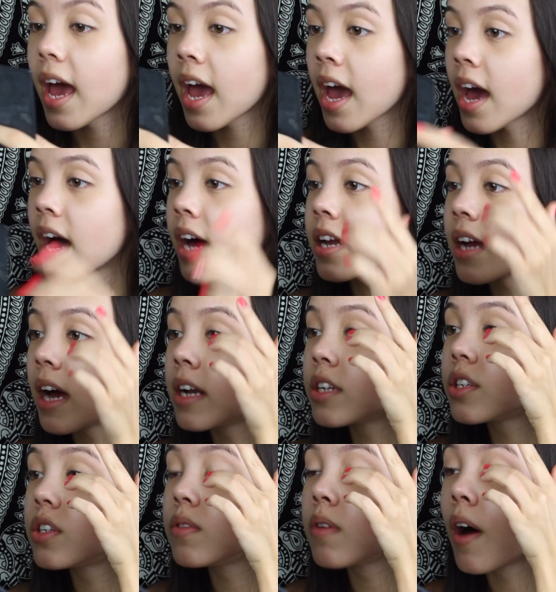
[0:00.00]
and I
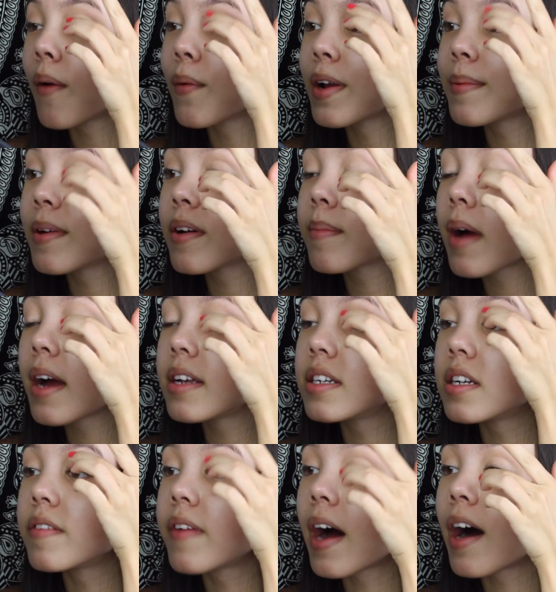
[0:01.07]
just do not want to be
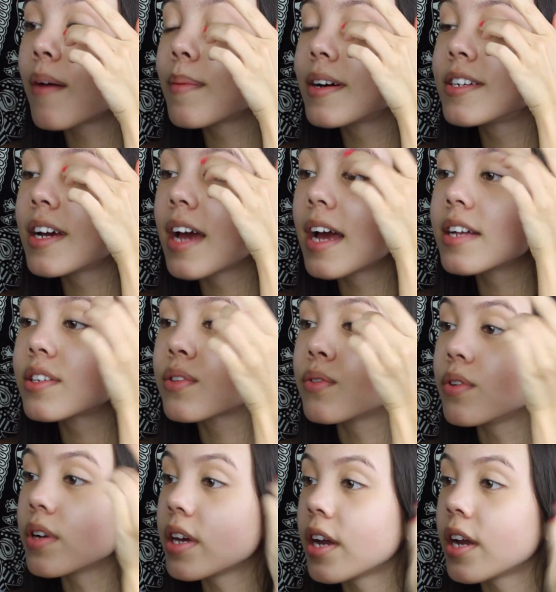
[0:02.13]
reminded of how much I hate school,